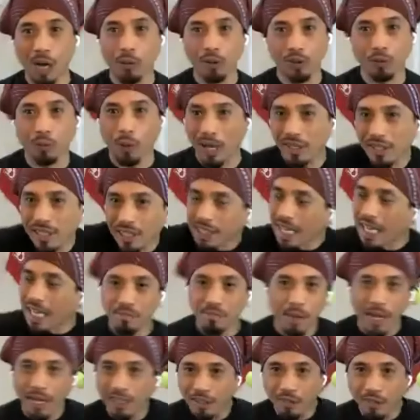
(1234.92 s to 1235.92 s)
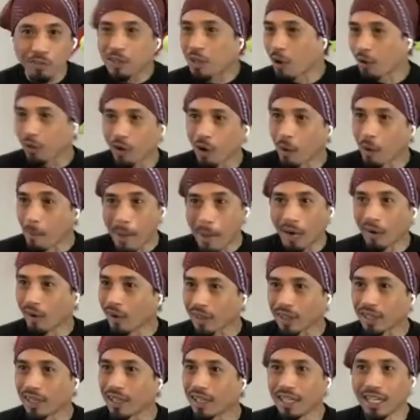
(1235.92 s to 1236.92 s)
When I came back to go to
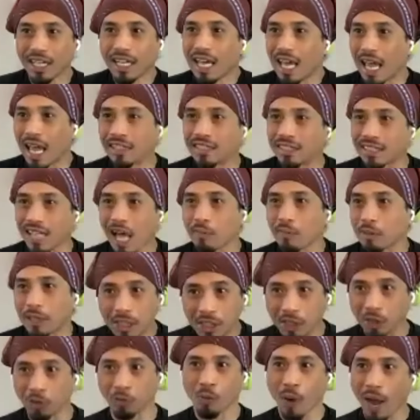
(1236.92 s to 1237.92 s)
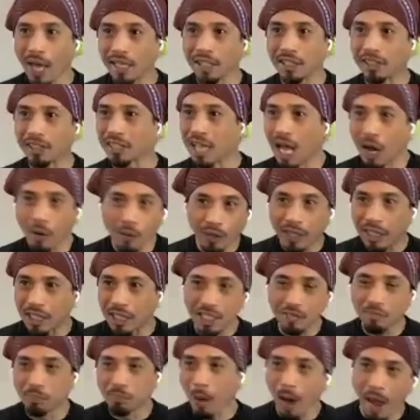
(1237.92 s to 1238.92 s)
America and stop eating rice. I want
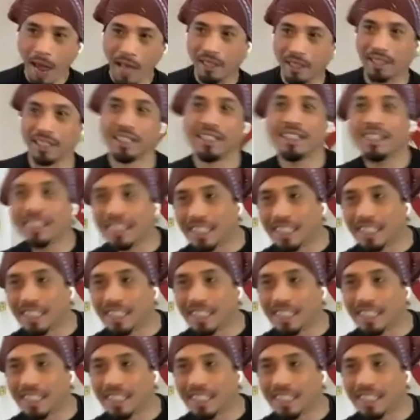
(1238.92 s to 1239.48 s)
to eat bread,